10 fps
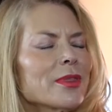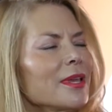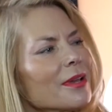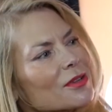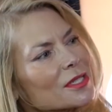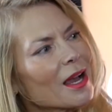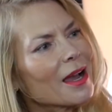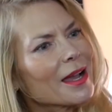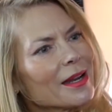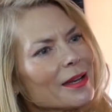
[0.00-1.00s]
worth the other
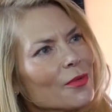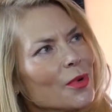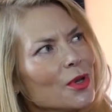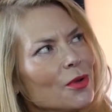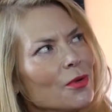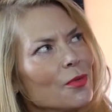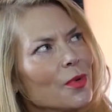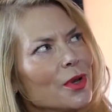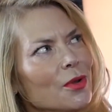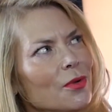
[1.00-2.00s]
side. And when
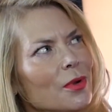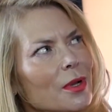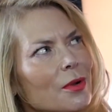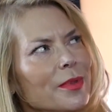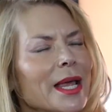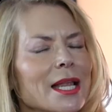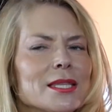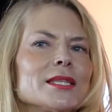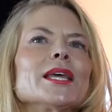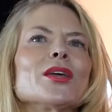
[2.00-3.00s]

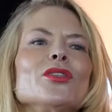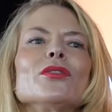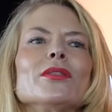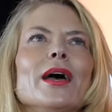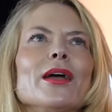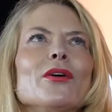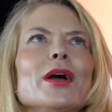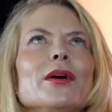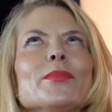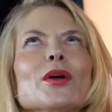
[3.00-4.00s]
that thing,
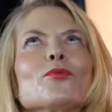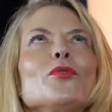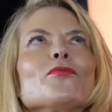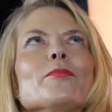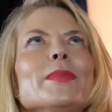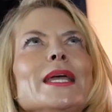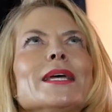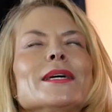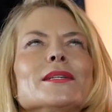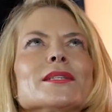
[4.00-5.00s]
and my rule for
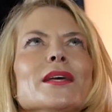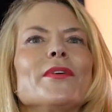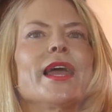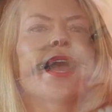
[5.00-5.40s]
me is if